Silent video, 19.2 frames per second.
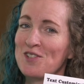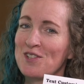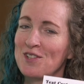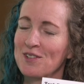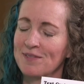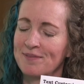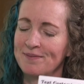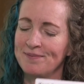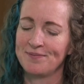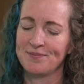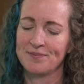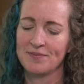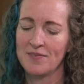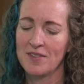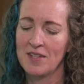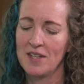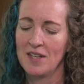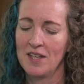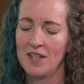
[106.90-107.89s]
two.
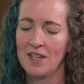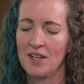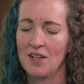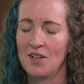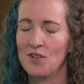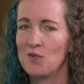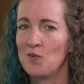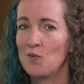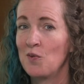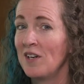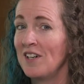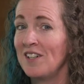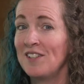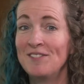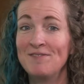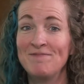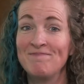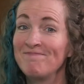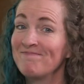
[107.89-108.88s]

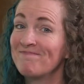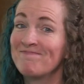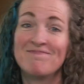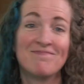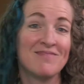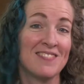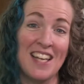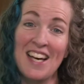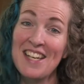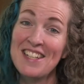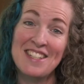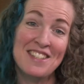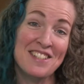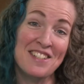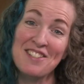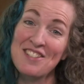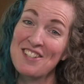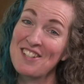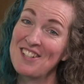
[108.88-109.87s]
Well, not
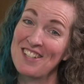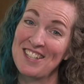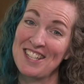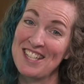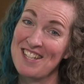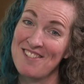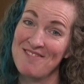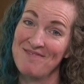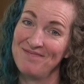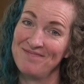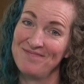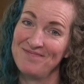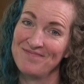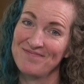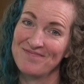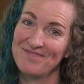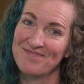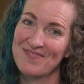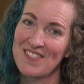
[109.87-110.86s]
necessarily.
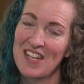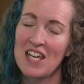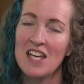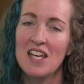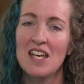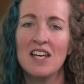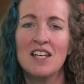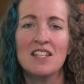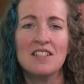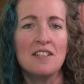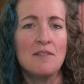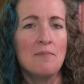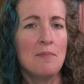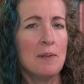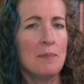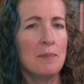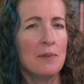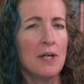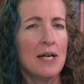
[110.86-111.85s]
Some
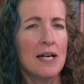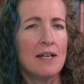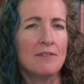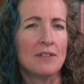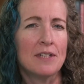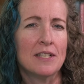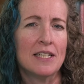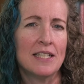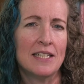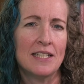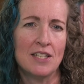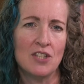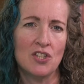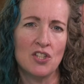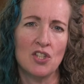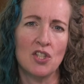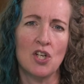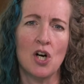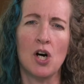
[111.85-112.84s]
people have a
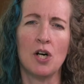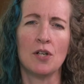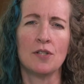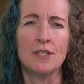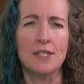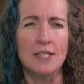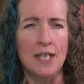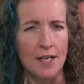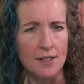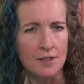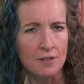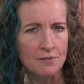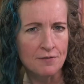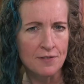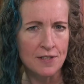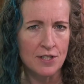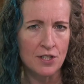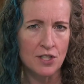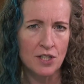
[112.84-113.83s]
condition called tunnel
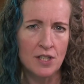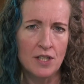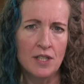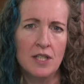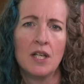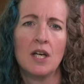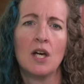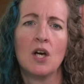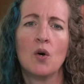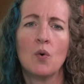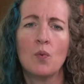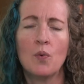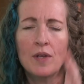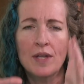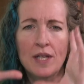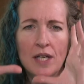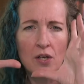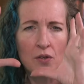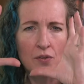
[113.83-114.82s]
vision where
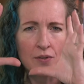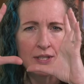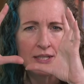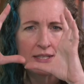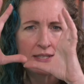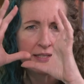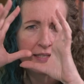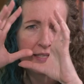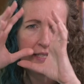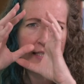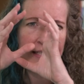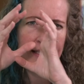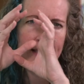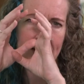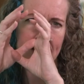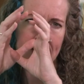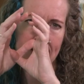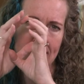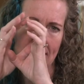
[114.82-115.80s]
they only see in
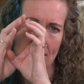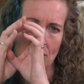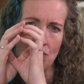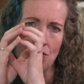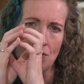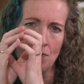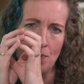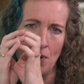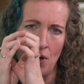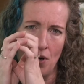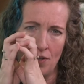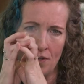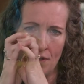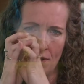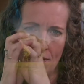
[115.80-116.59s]
the central part